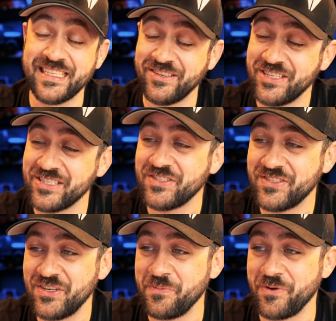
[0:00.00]
They're just
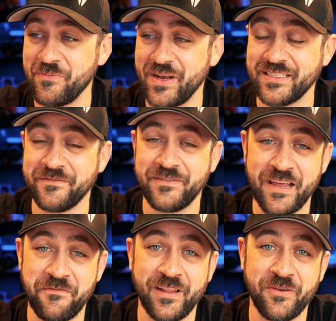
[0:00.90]
super impressive.
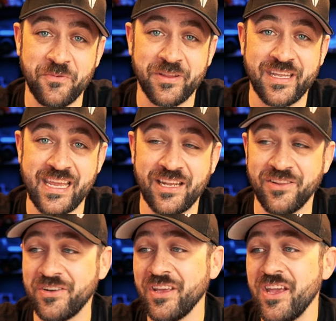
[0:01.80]
Definitely worth taking a
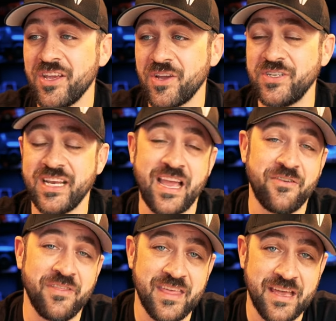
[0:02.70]
look. Go check
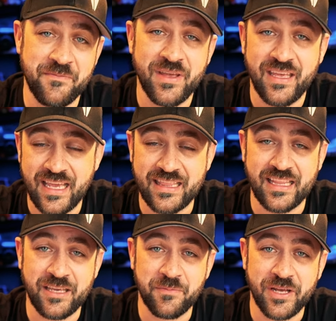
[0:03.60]
out them at the
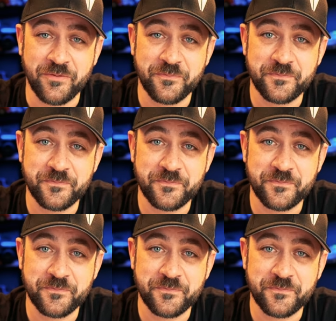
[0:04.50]
link below.